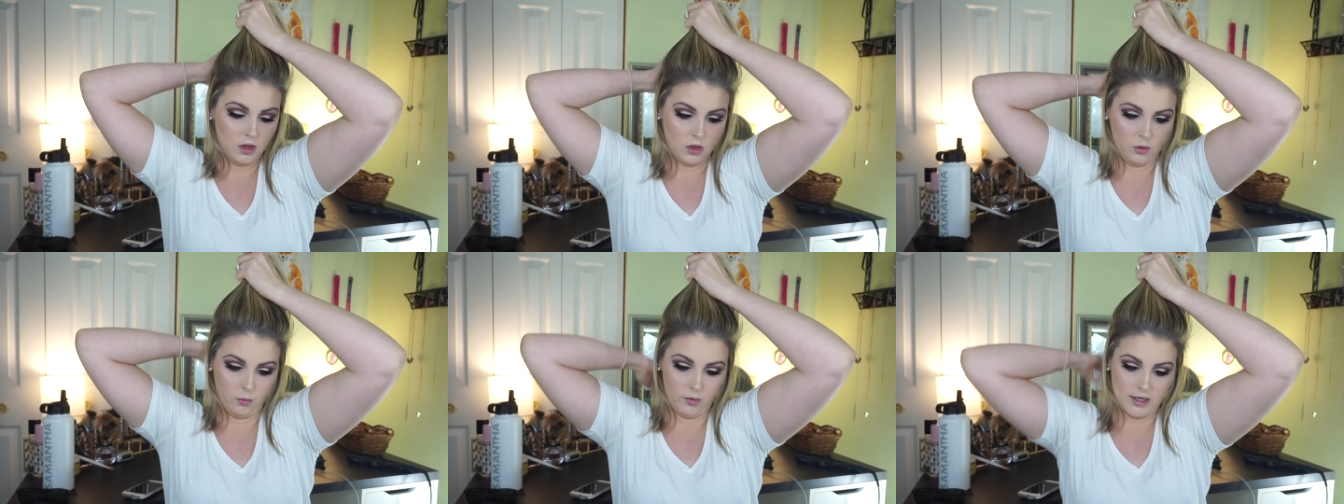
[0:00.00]

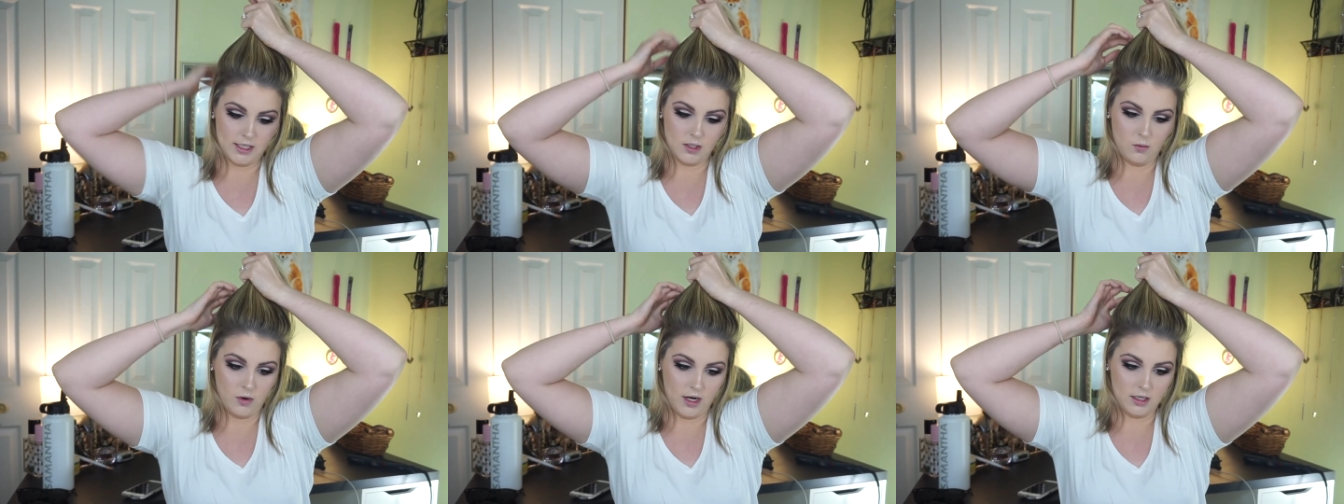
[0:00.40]
the
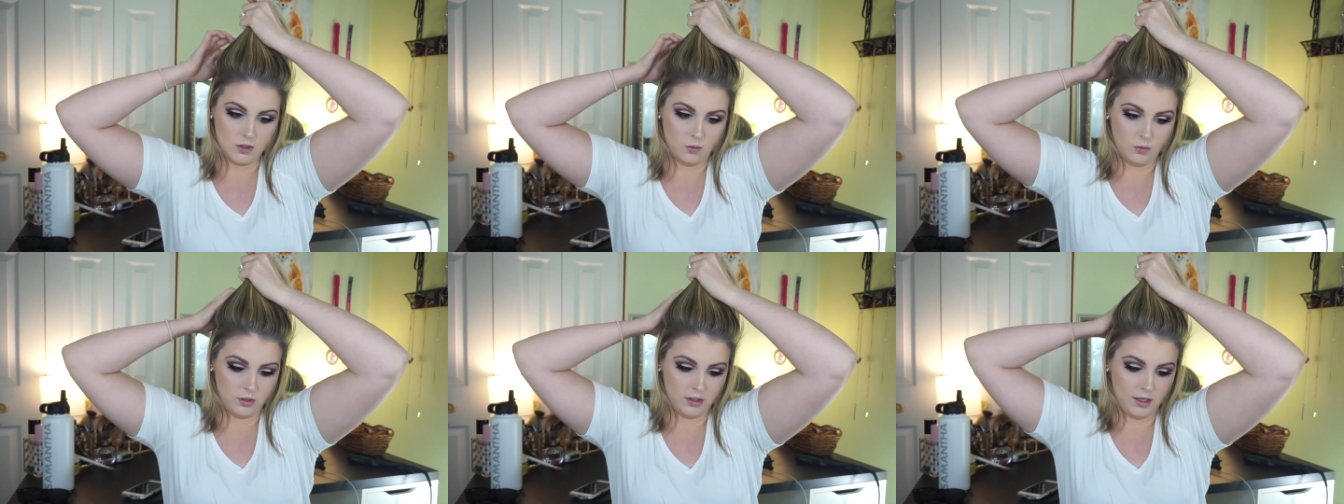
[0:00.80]
reason why
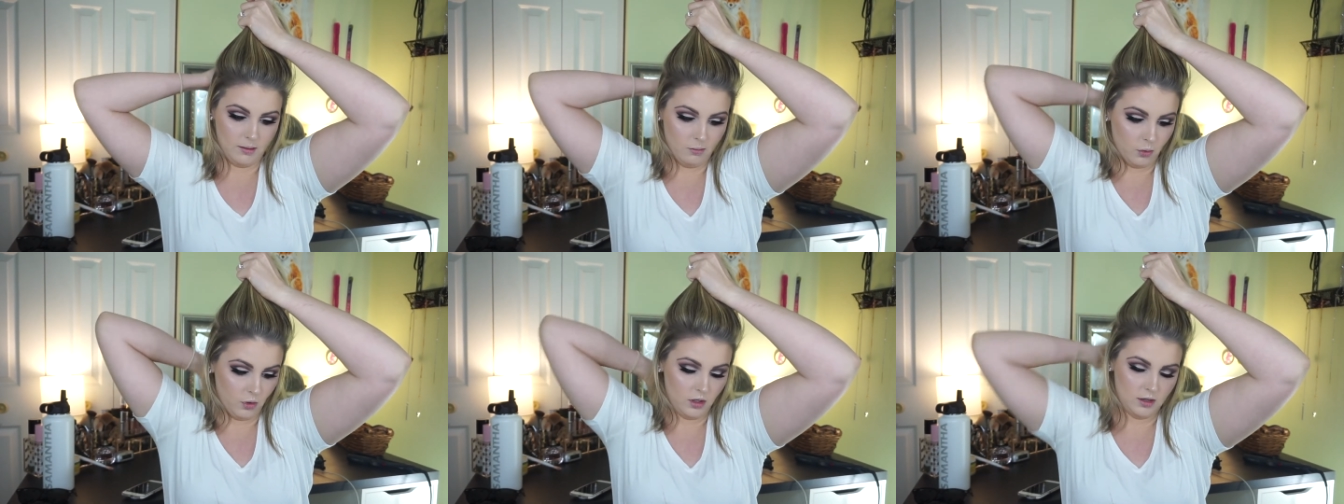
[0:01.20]
it's really
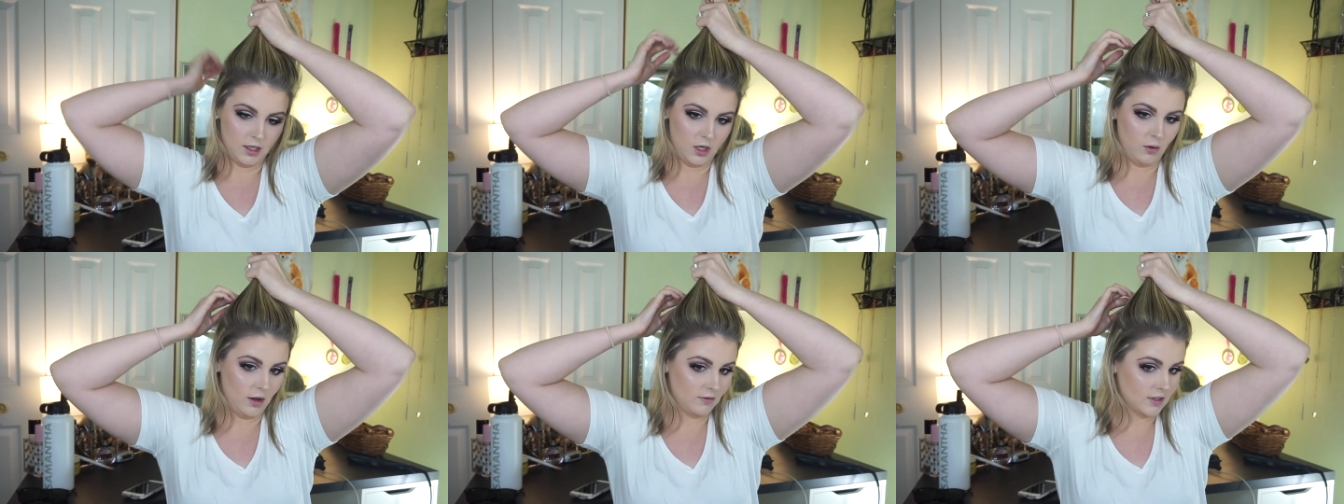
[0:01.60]
important
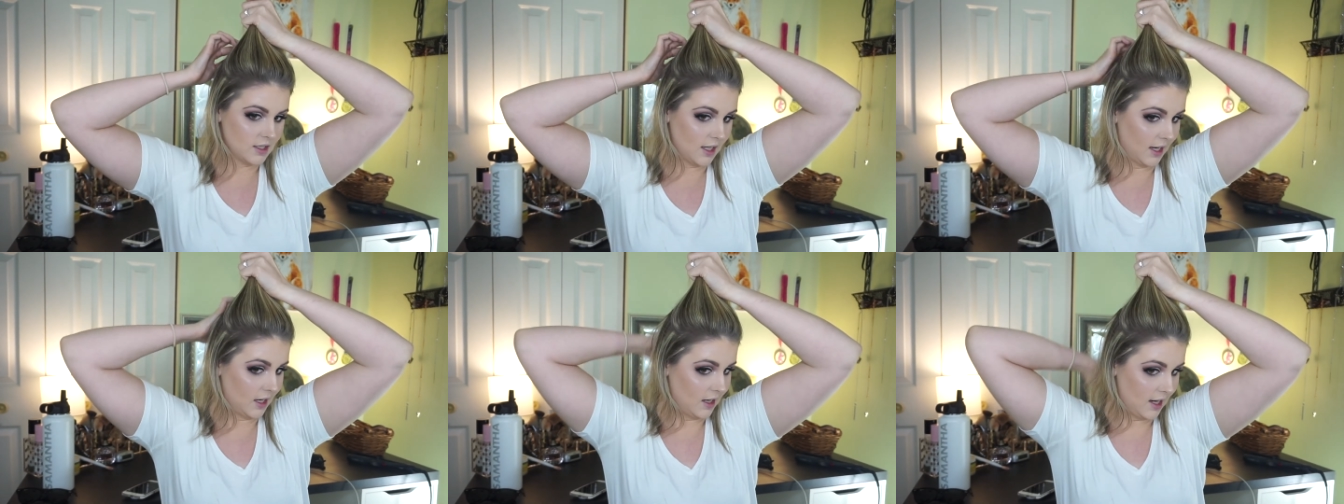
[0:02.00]
that you have
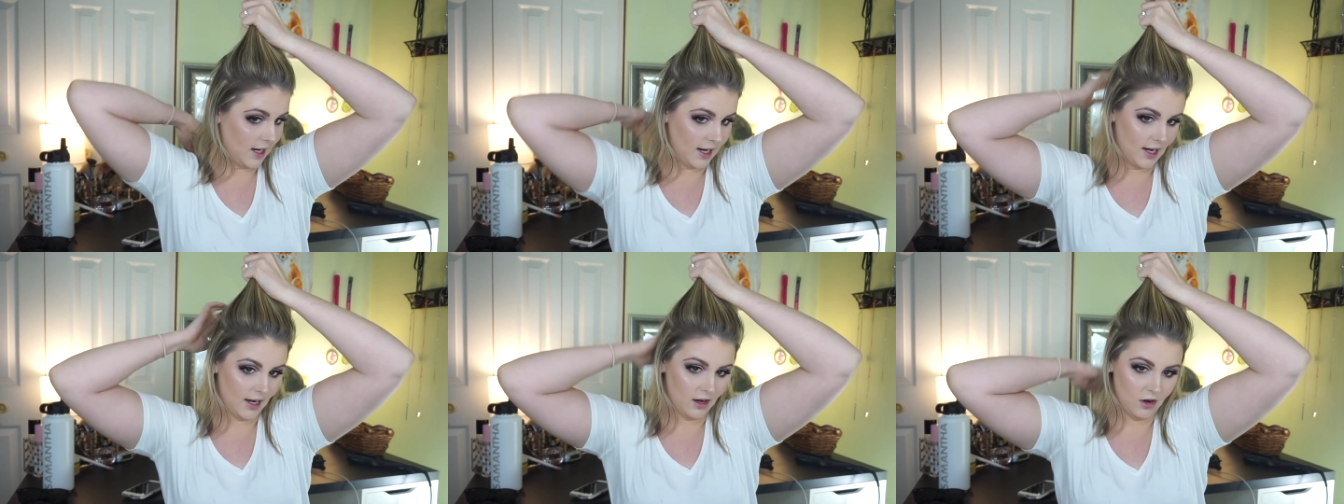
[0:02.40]
second
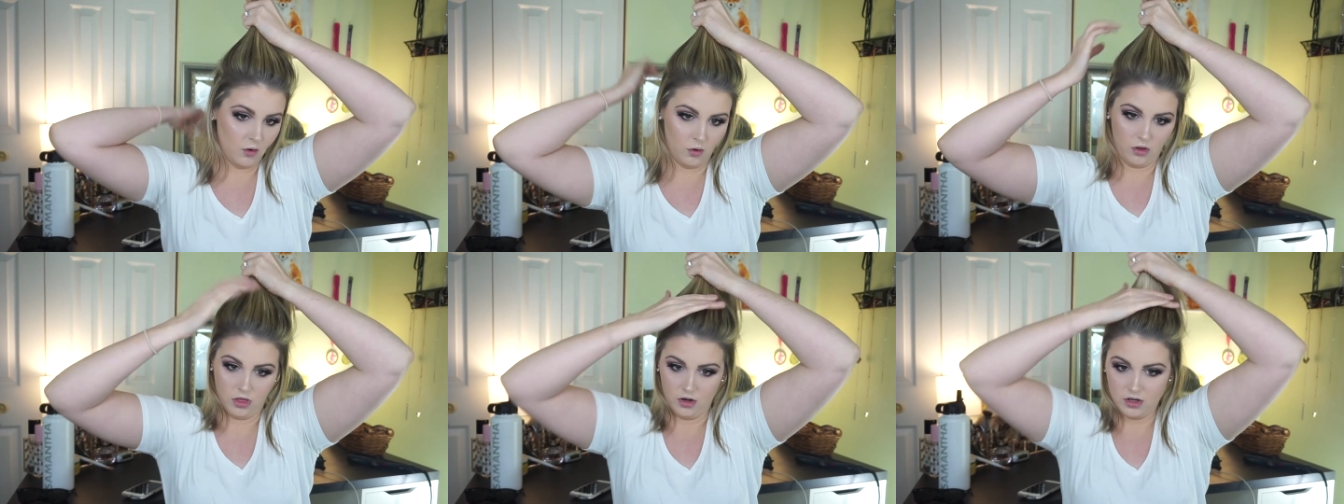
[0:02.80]
day hair
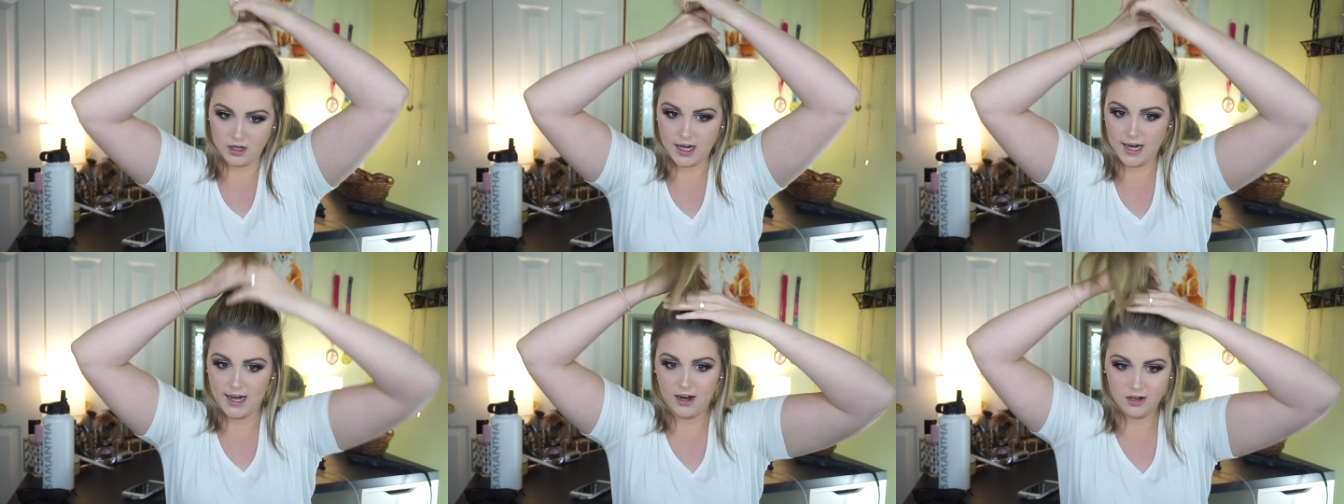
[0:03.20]
or third
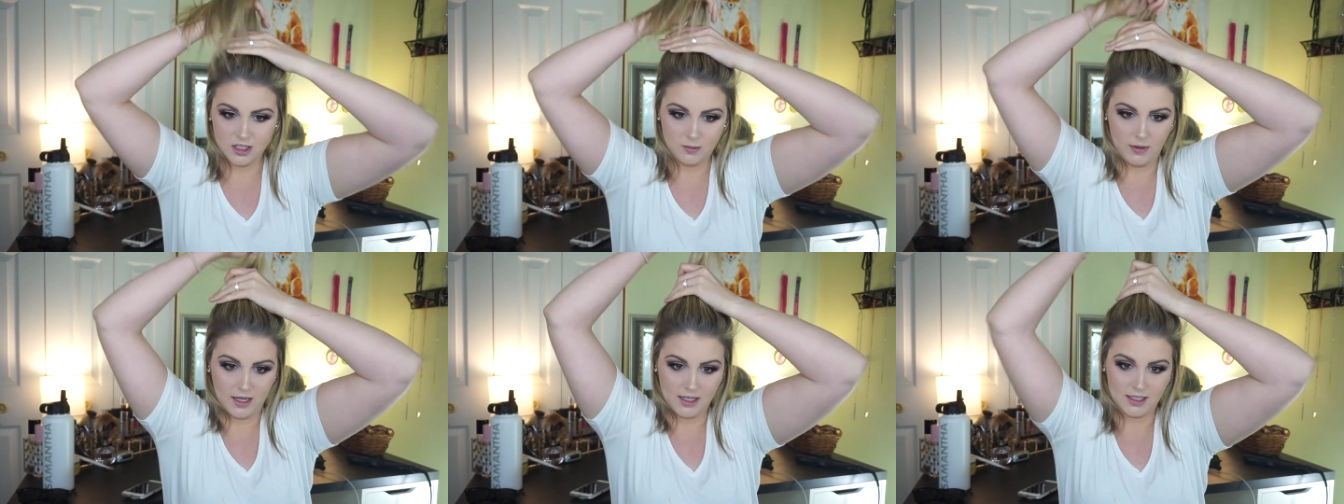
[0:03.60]
day hair
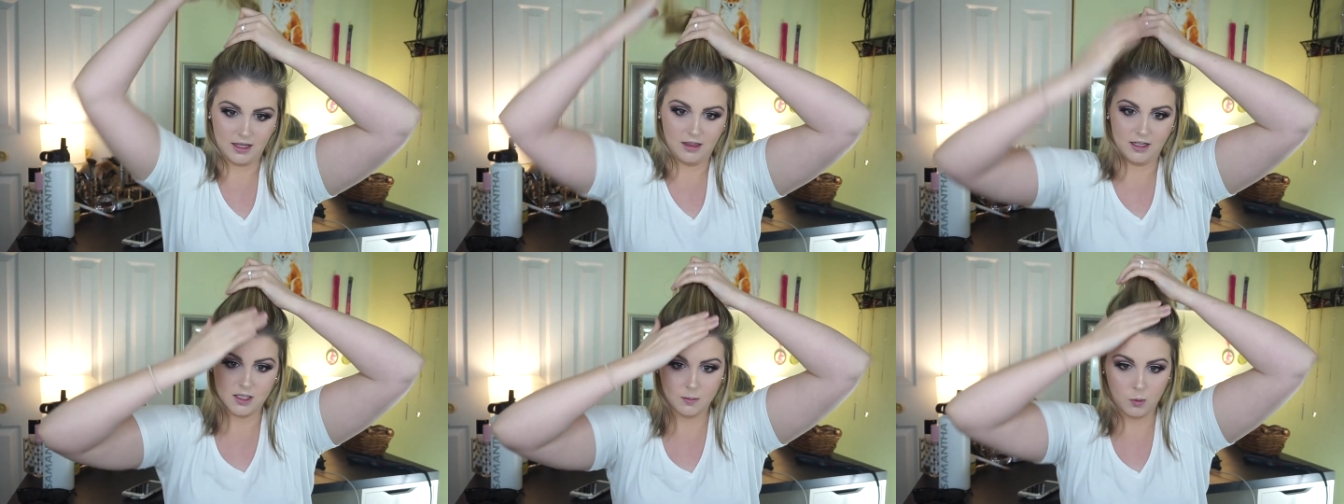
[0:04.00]
is because
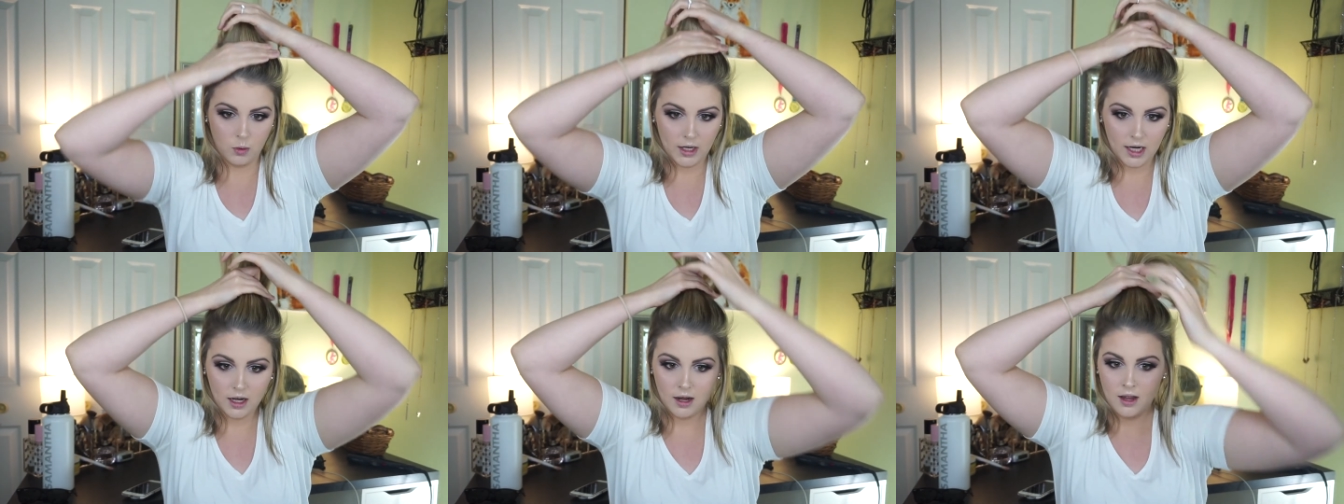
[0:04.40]
at this
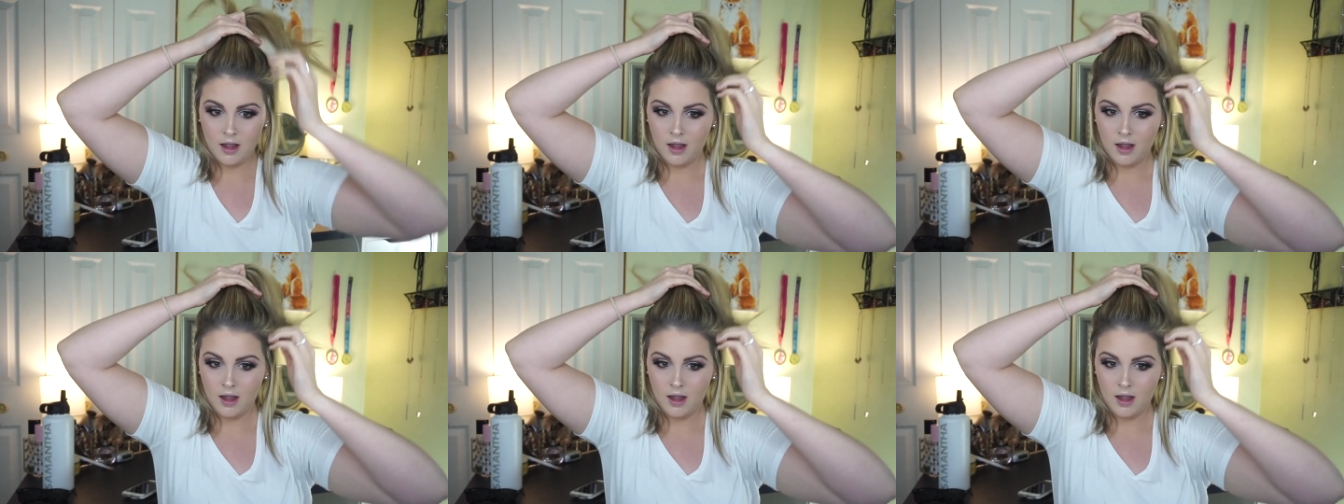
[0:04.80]
point,